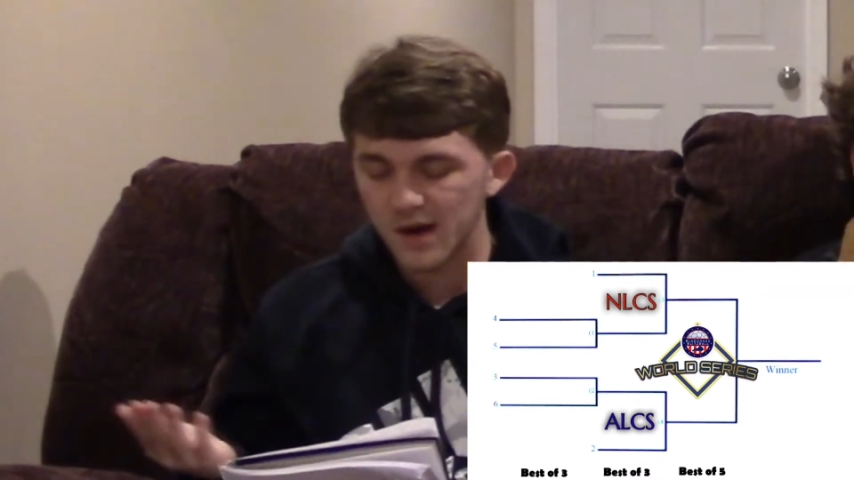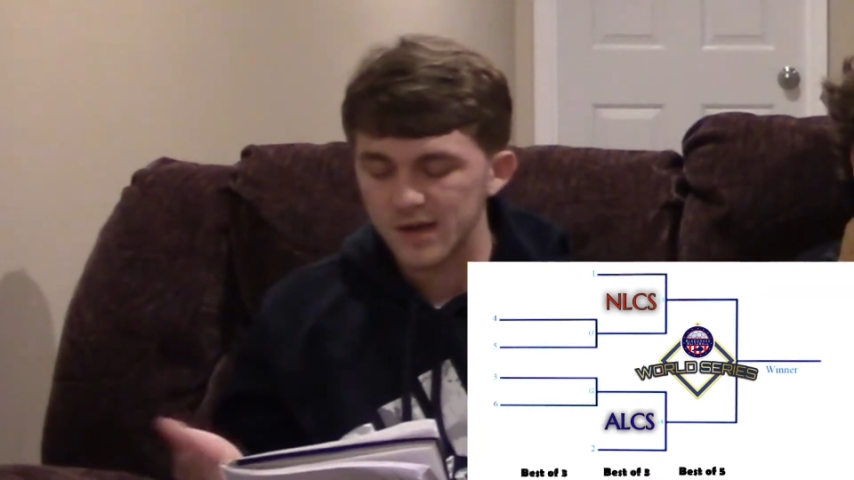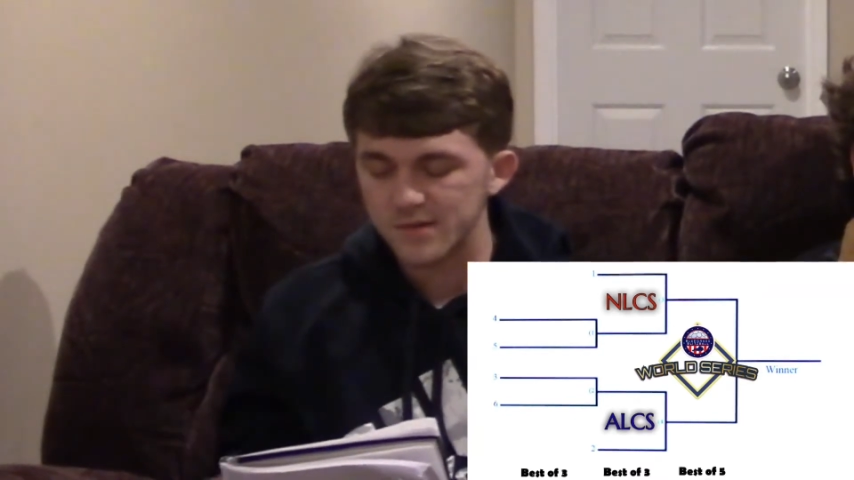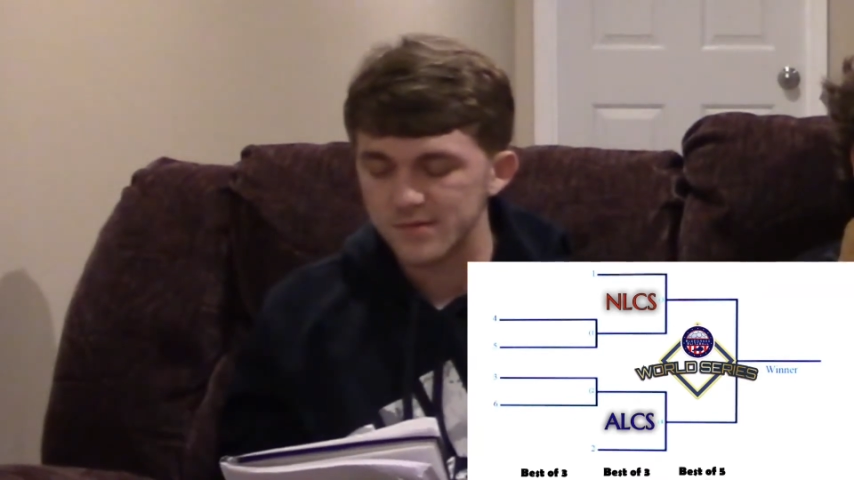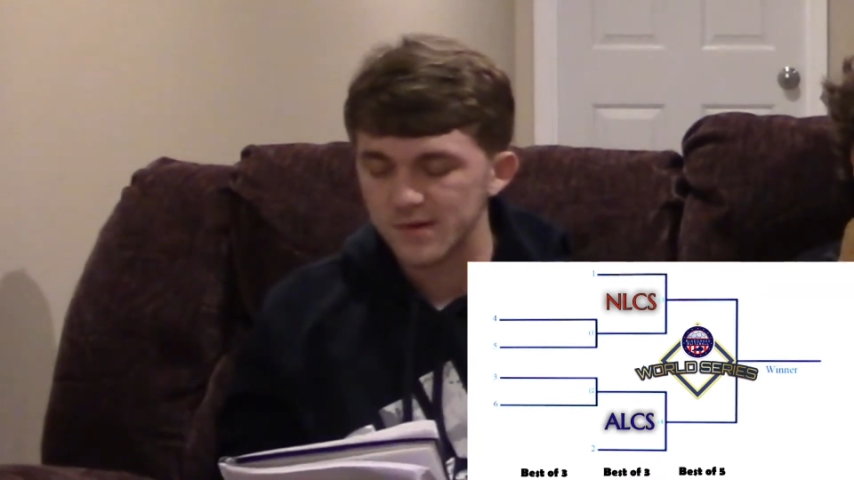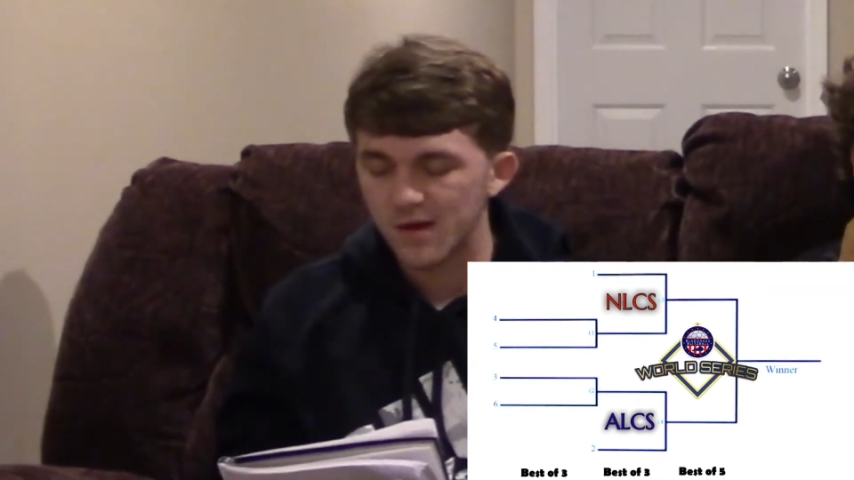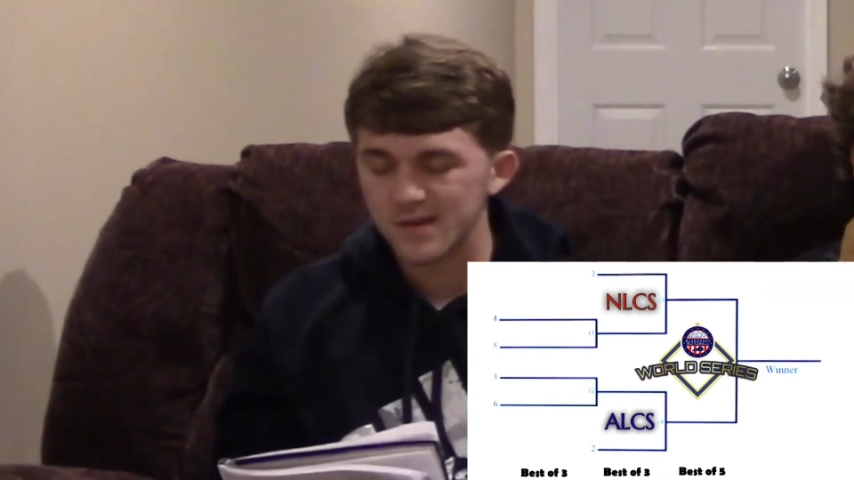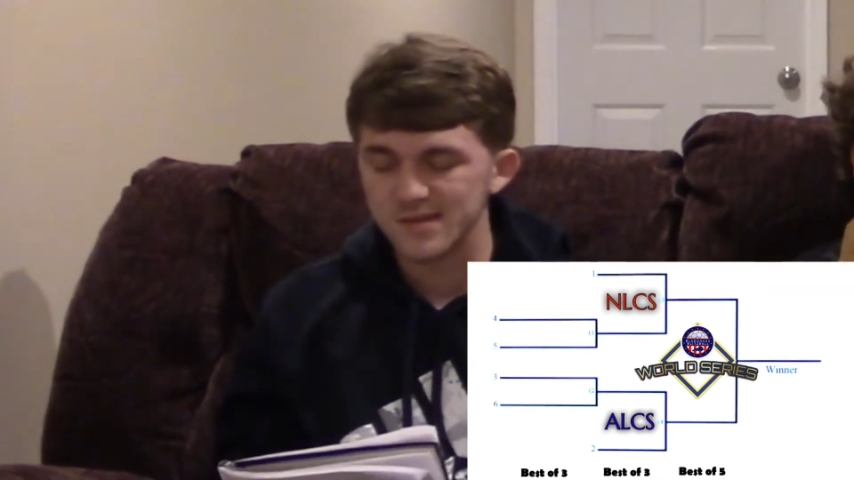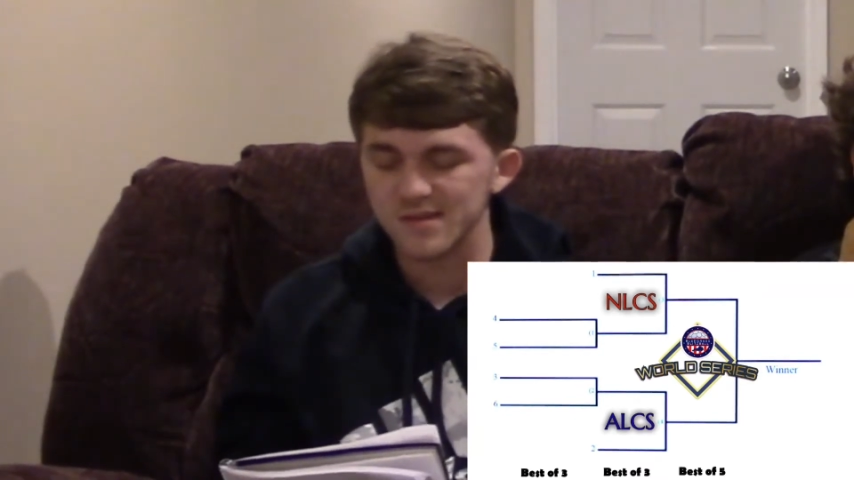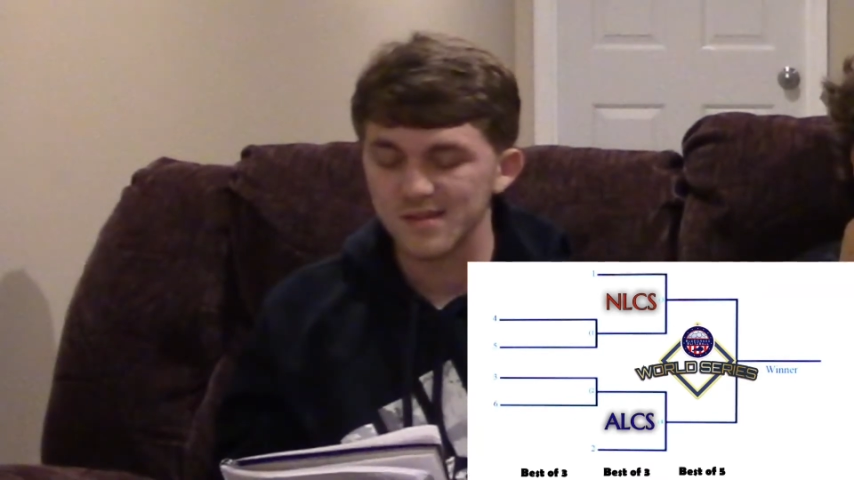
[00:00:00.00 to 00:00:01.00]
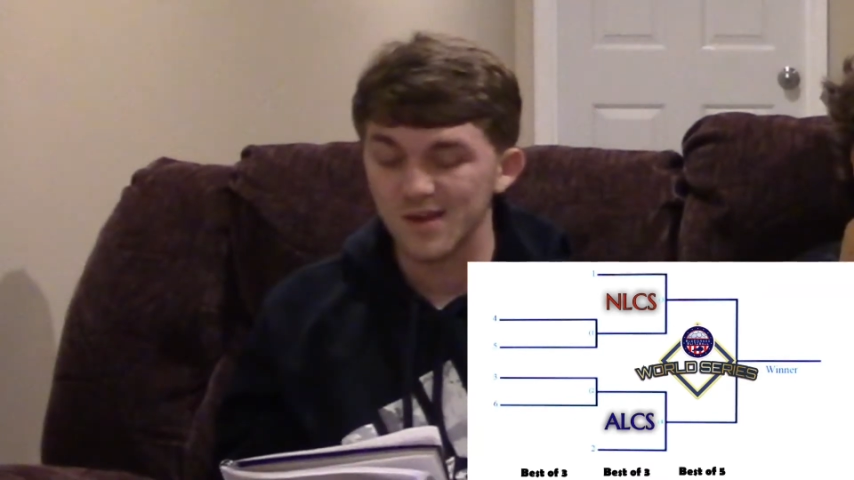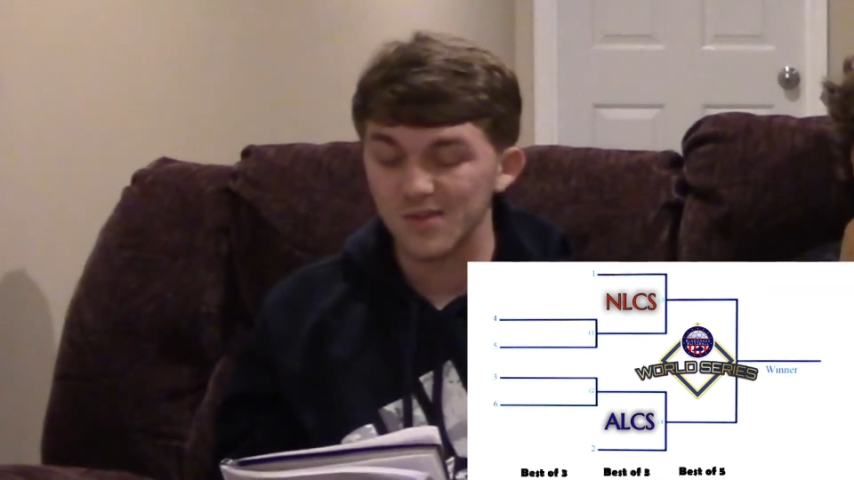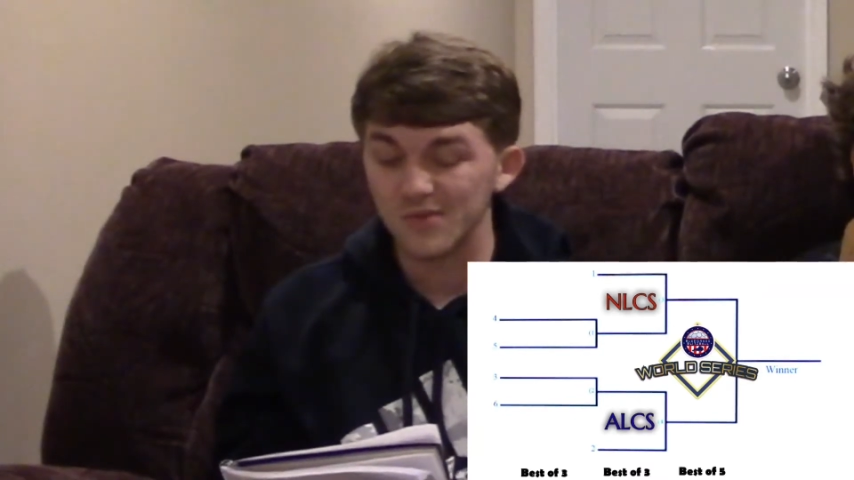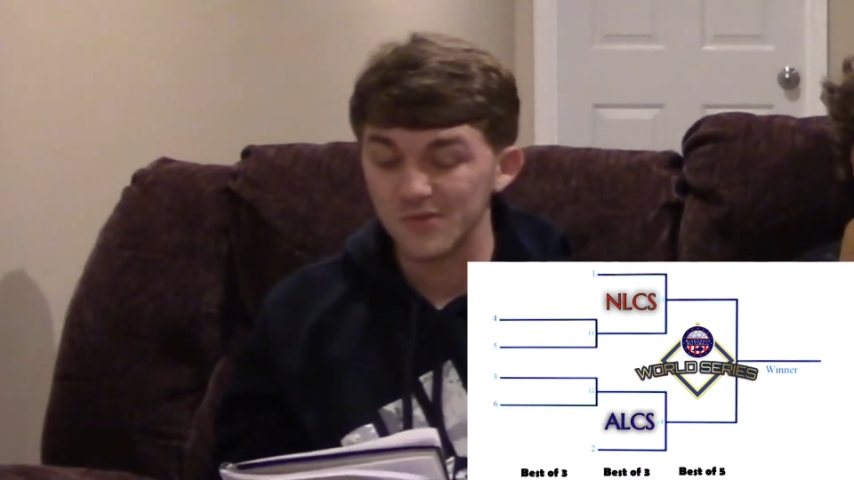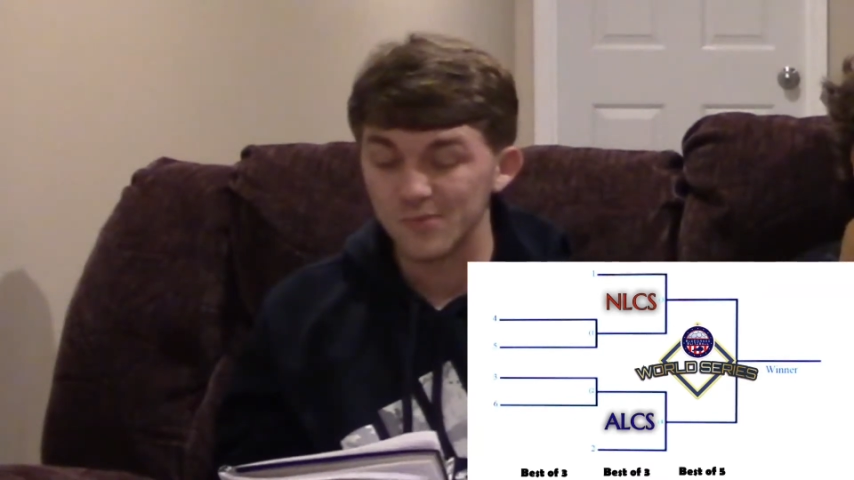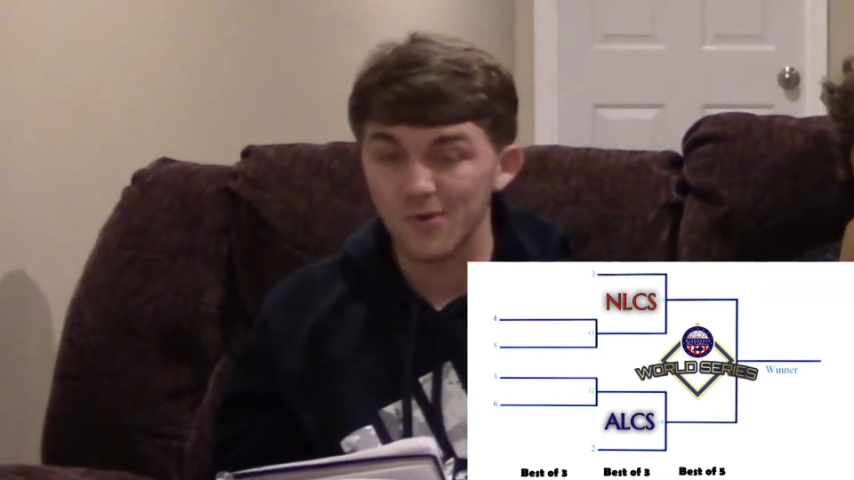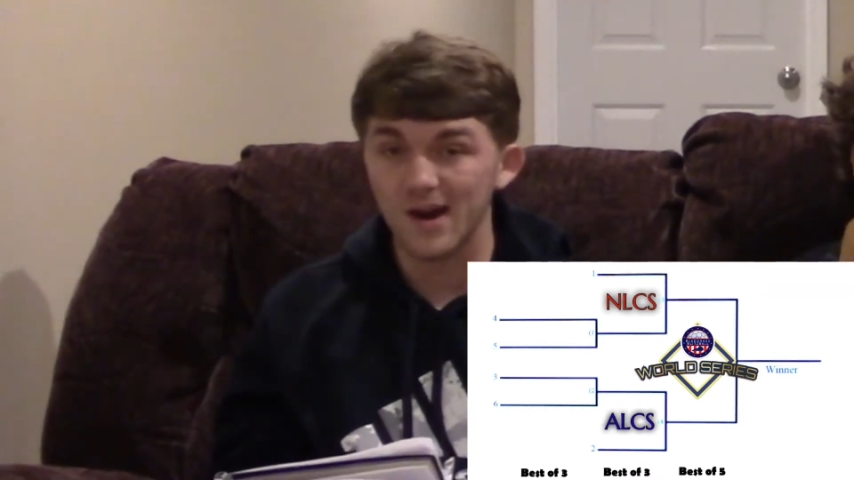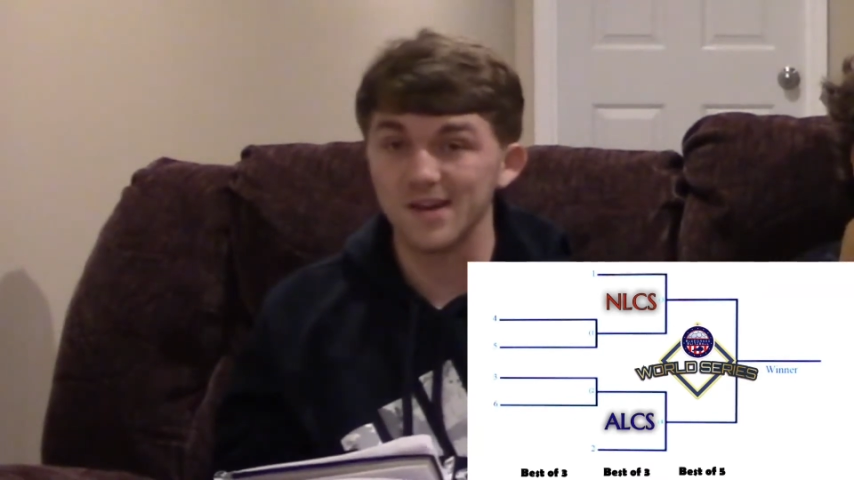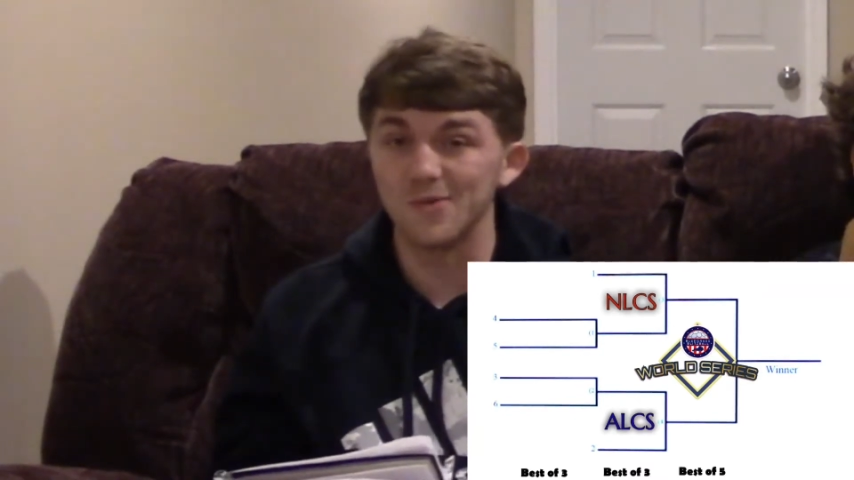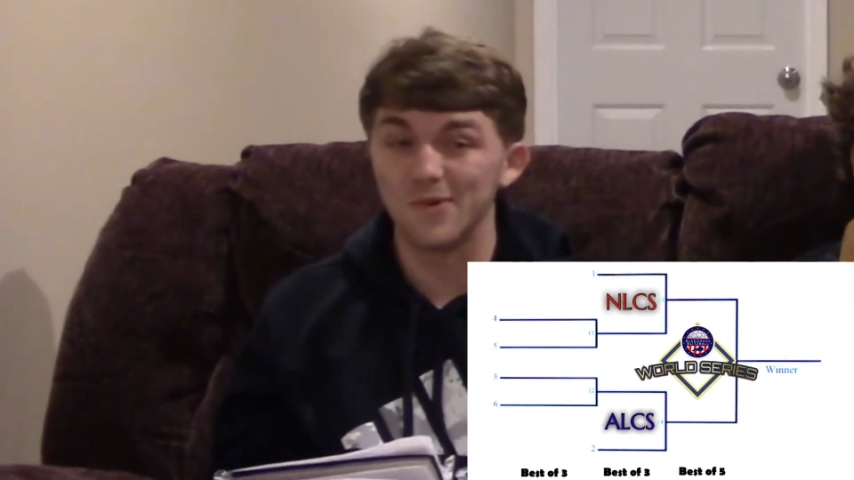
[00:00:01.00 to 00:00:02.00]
and honestly, that losers bracket,